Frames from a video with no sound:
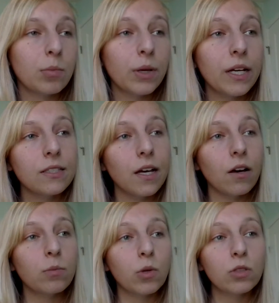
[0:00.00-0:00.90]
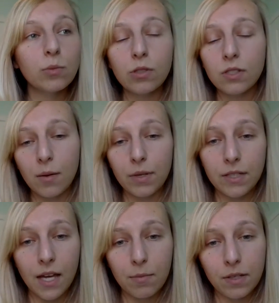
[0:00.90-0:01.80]
Break down multiple step
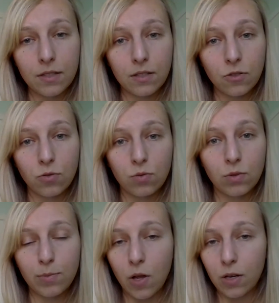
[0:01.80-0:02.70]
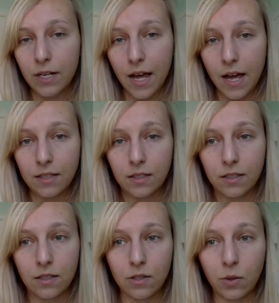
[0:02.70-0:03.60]
assignments into smaller
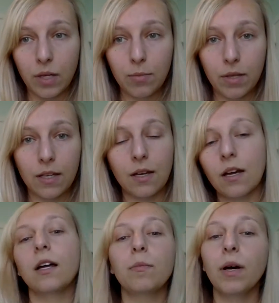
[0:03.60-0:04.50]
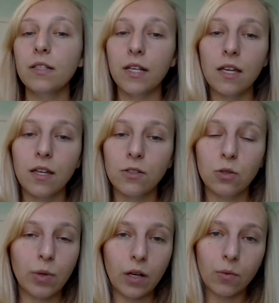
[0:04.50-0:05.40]
tasks. So maybe on Monday they
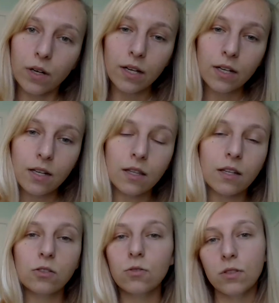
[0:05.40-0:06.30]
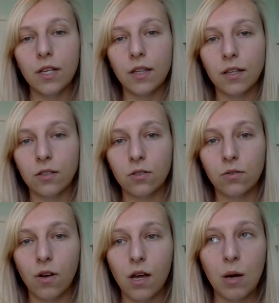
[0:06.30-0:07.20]
do part 1 and then Tuesday they
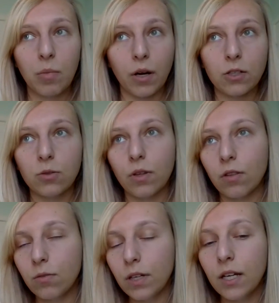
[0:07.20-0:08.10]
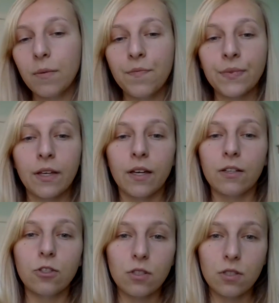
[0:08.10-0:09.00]
do part 2 and 3,
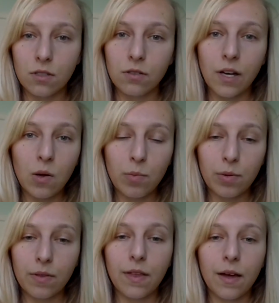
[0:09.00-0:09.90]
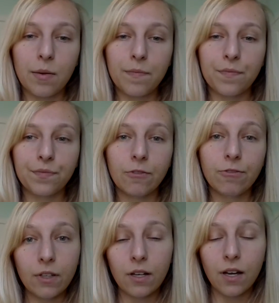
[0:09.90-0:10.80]
just to help them
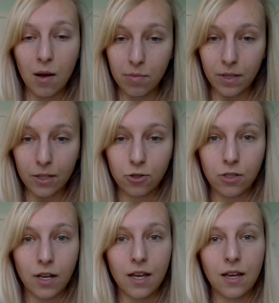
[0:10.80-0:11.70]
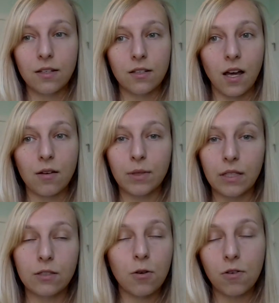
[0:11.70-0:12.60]
feel accomplished and not
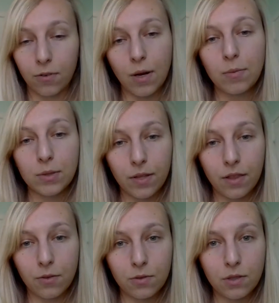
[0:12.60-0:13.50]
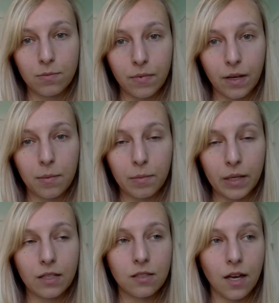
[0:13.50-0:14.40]
be so overwhelmed with those
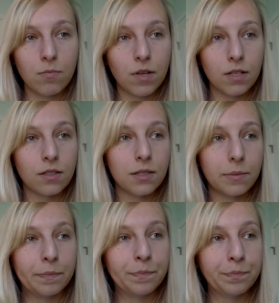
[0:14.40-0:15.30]
big assignments.